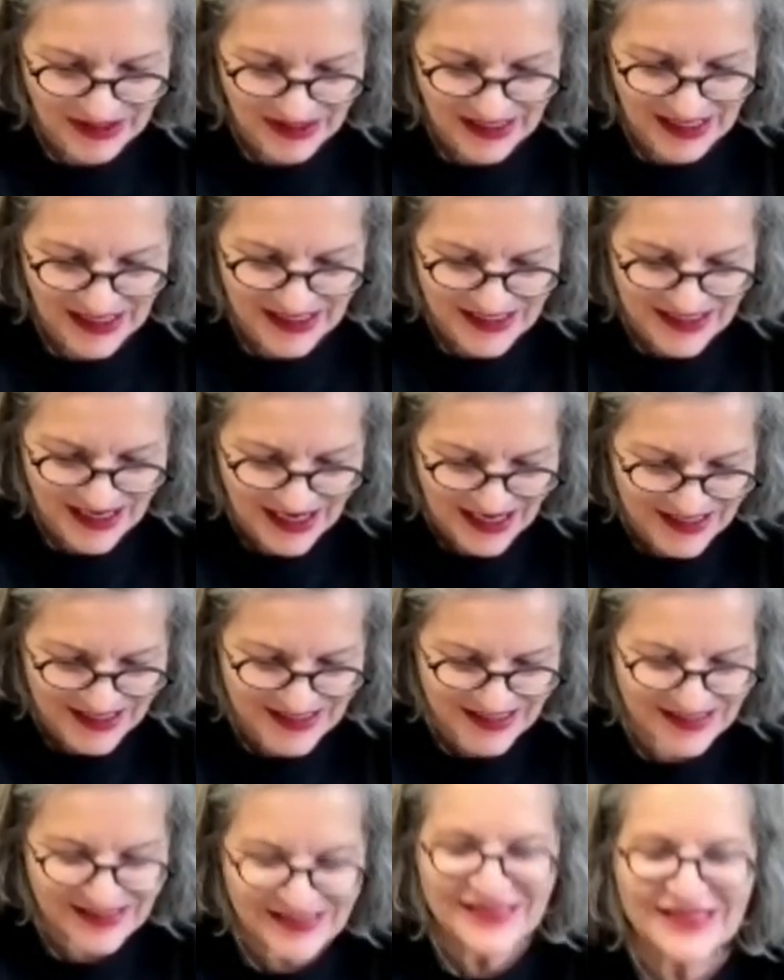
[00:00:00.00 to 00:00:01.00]

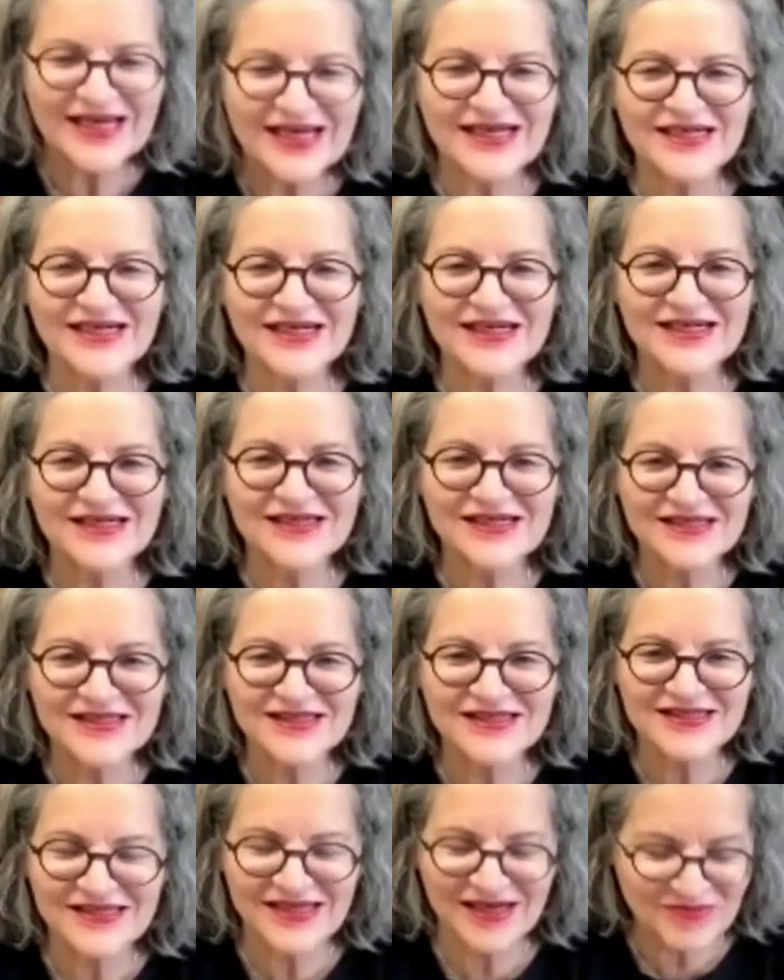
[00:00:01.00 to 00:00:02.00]
has it then
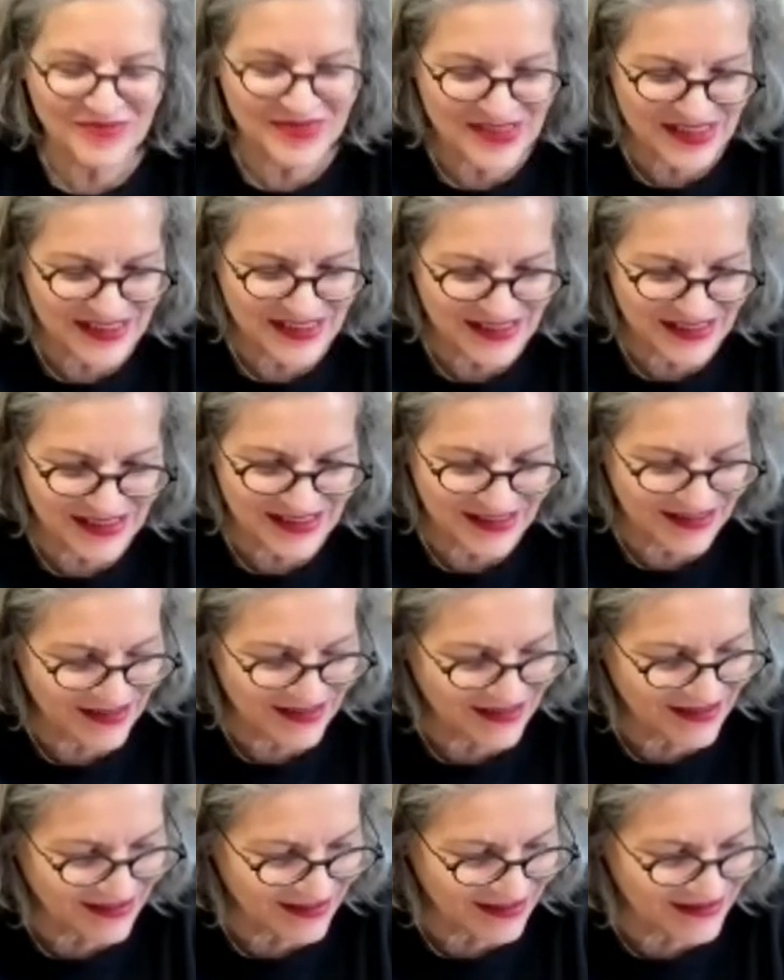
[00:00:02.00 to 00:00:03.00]
something,
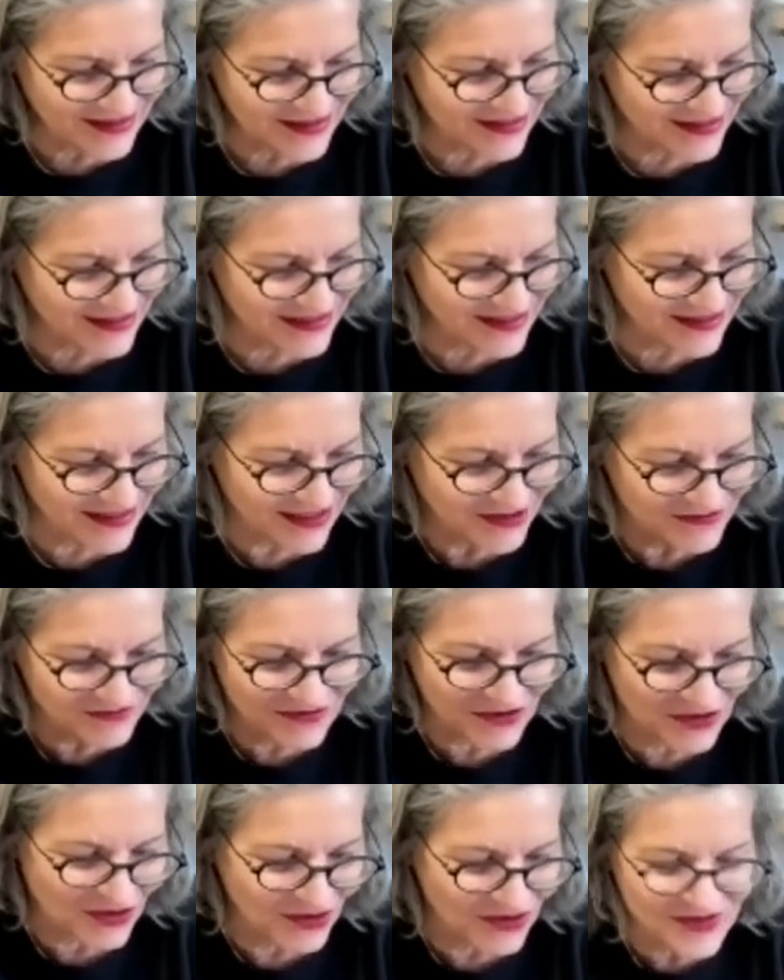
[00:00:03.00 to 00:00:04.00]

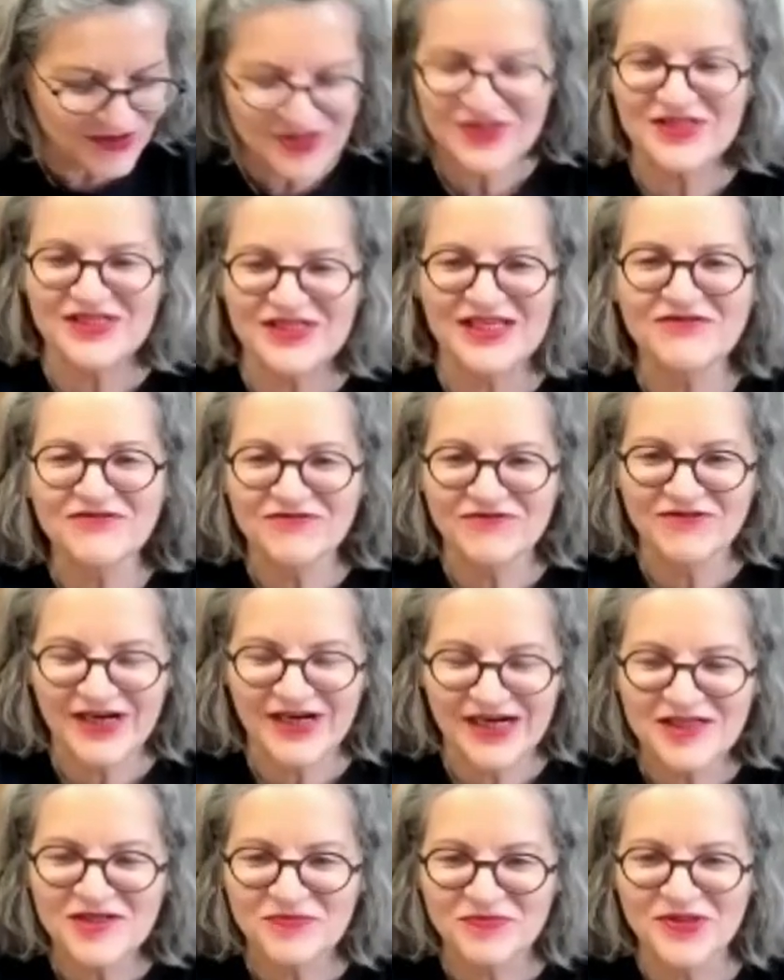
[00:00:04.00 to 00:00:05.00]
of course,
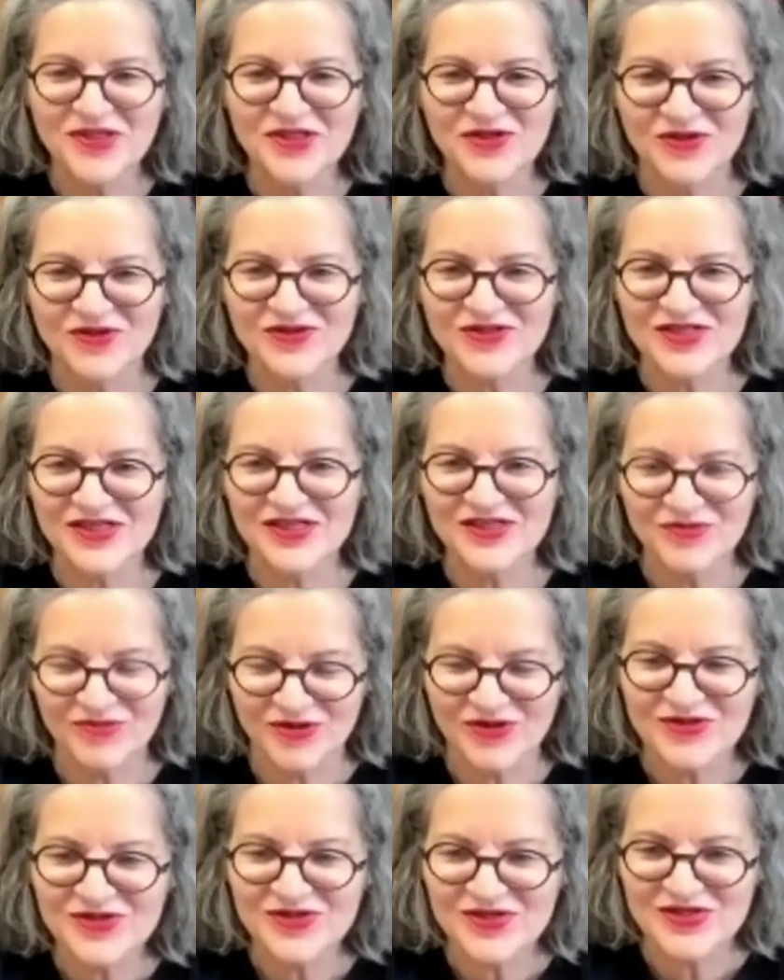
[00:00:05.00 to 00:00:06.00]
different, because it
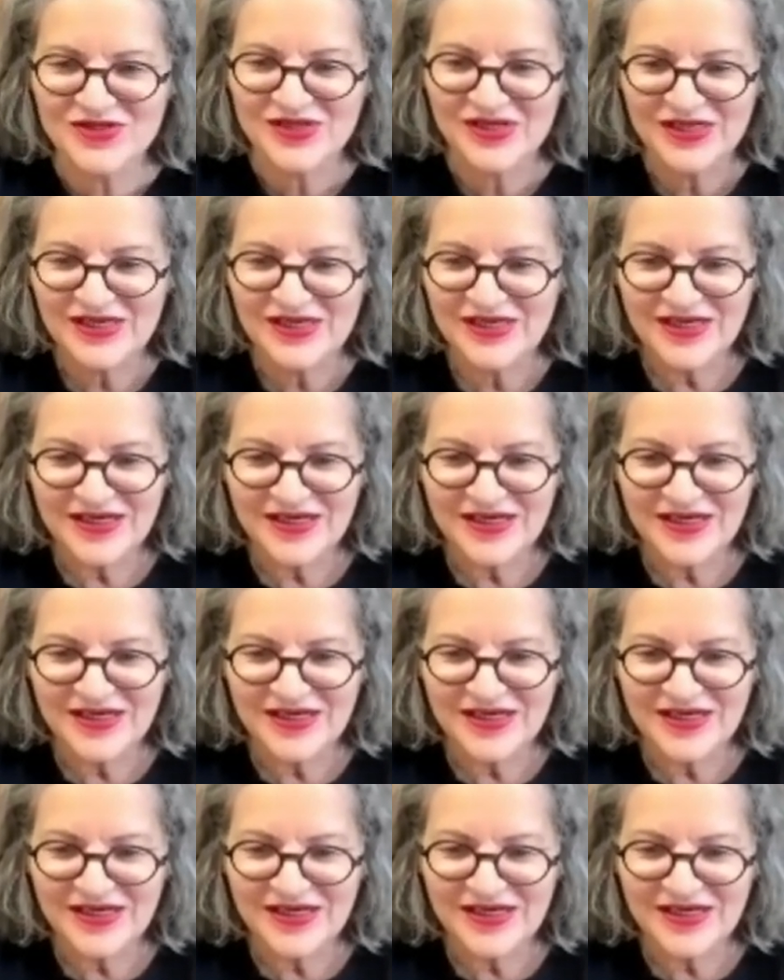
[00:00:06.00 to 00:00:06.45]
was